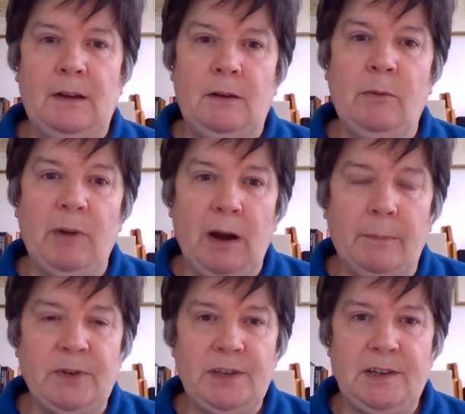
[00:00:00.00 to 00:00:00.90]
When we
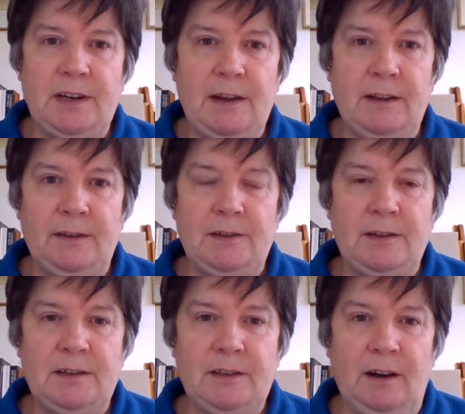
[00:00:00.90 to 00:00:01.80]
come together to
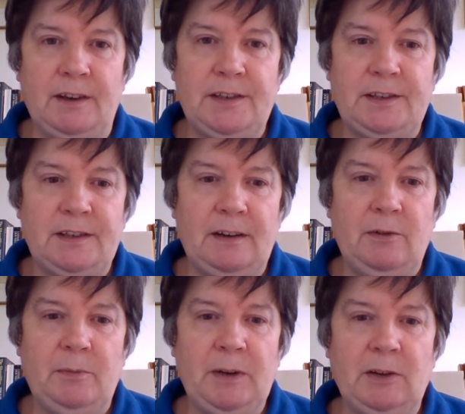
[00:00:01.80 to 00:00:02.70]
discuss,
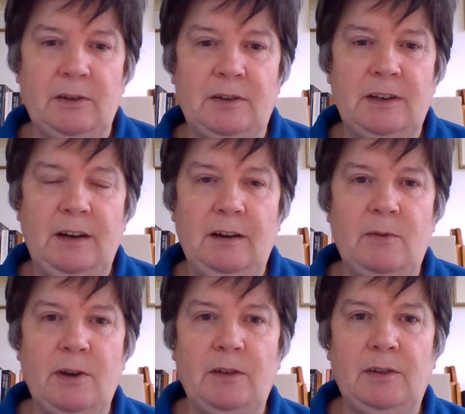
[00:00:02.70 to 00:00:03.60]
it would be good to hear
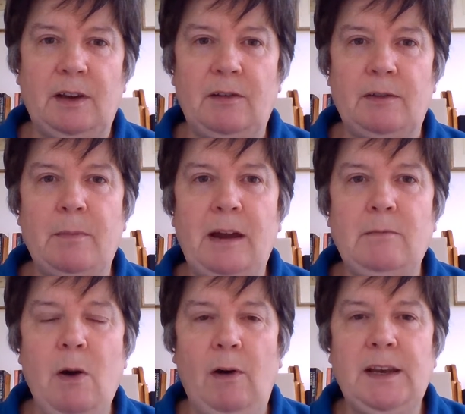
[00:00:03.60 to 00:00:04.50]
what you think of the
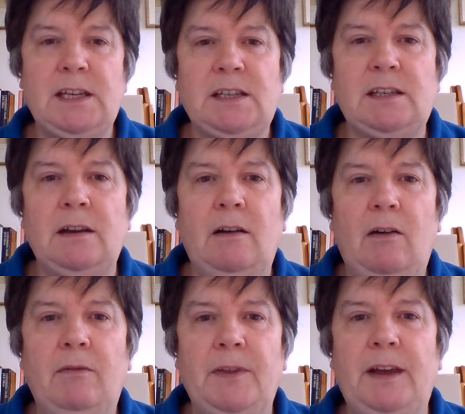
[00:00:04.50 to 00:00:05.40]
main points
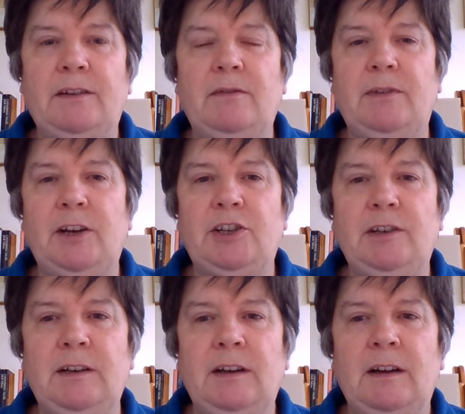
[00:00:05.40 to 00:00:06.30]
of that
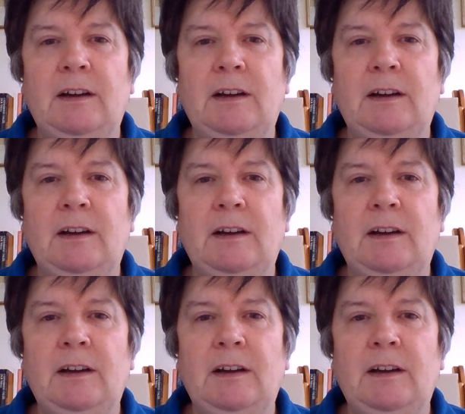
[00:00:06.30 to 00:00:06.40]
confession.